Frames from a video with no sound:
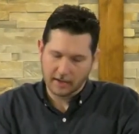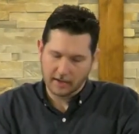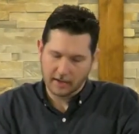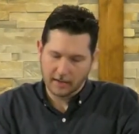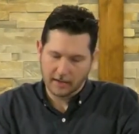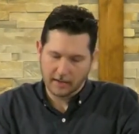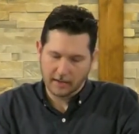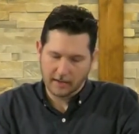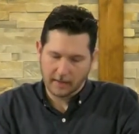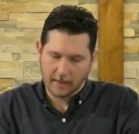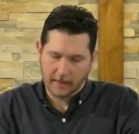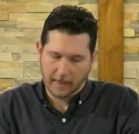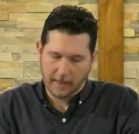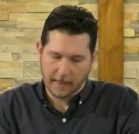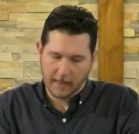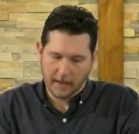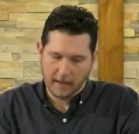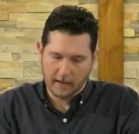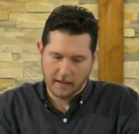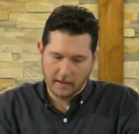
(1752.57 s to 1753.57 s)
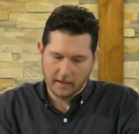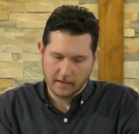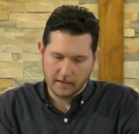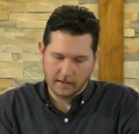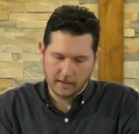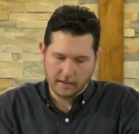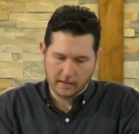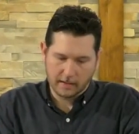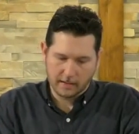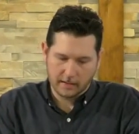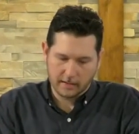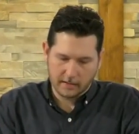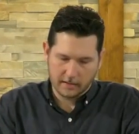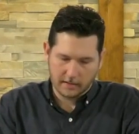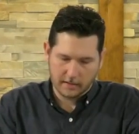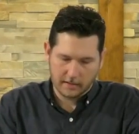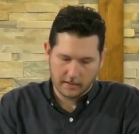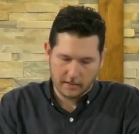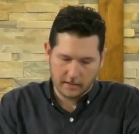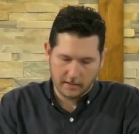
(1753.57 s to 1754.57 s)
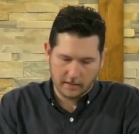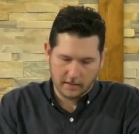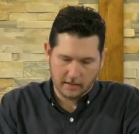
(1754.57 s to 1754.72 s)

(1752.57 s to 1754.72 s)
No one is speaking in this clip.